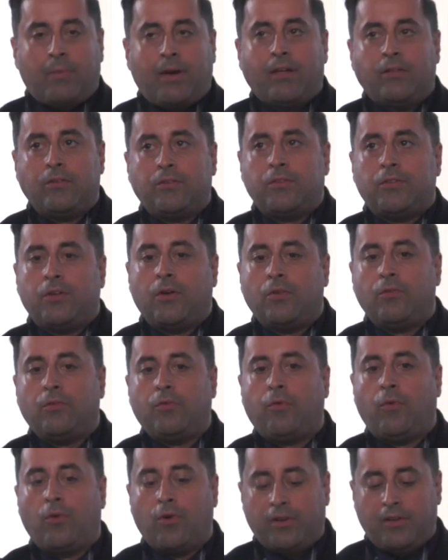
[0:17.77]
milestone
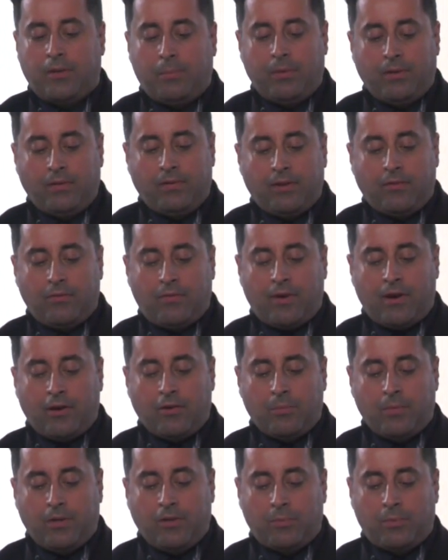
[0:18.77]
for the built
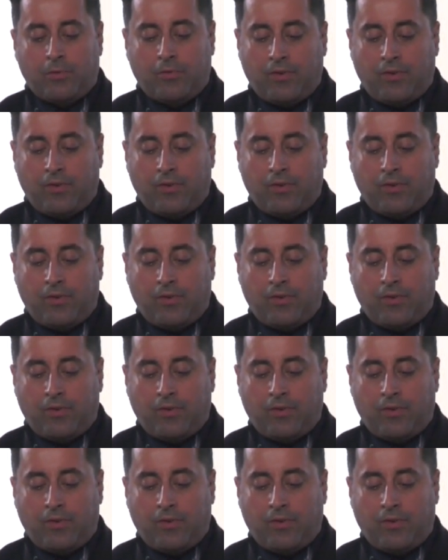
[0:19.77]
environment